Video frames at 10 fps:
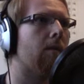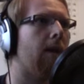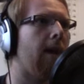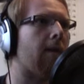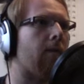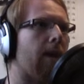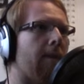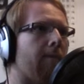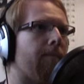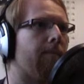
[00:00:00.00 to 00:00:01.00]
Ah,
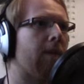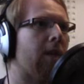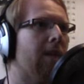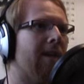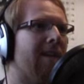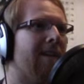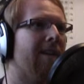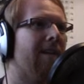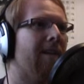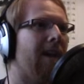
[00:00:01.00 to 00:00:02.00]
crap.
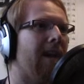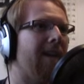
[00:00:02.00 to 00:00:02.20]
I